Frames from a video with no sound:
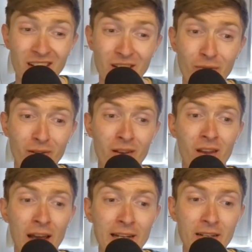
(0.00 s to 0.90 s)
I don't
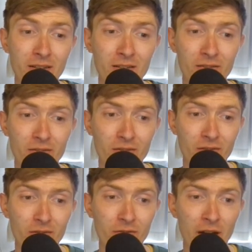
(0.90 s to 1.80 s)
like
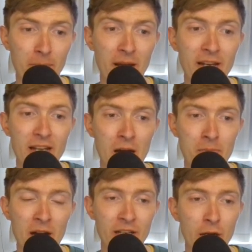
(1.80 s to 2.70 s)
that many. I
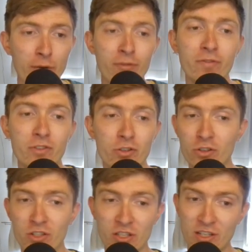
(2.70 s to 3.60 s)
might go for
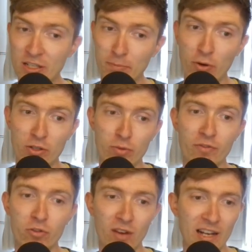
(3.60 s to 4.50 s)
just assist points
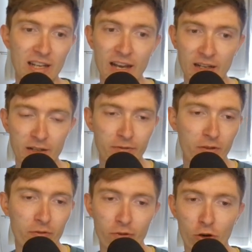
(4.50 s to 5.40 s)
with Gradek
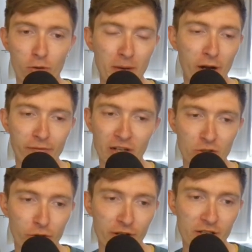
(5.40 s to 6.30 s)
for Baron
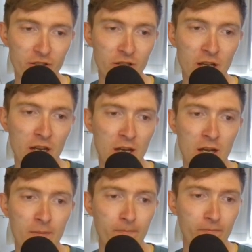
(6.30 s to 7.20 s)
Victorious.
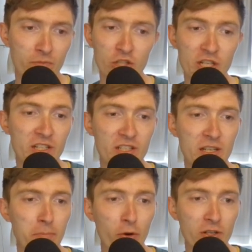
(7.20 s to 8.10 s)

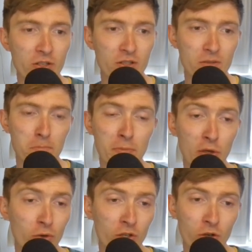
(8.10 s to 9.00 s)
GC points,
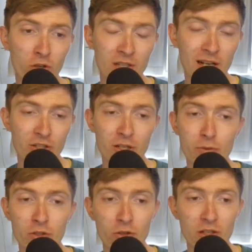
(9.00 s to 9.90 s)
Bjorn Kort actually
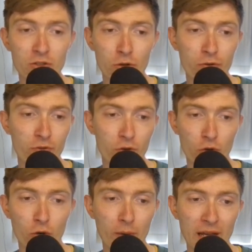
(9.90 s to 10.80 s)
was good in Tour of
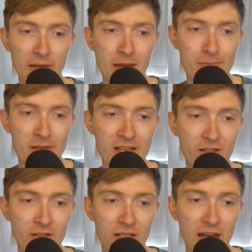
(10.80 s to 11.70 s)
Norway. Maybe he
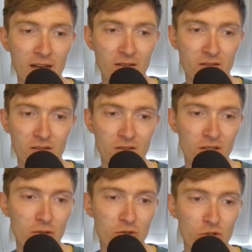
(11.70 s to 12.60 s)
could get
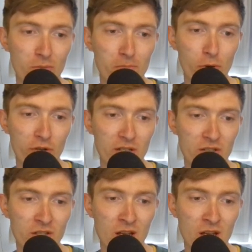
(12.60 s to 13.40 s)
you some points.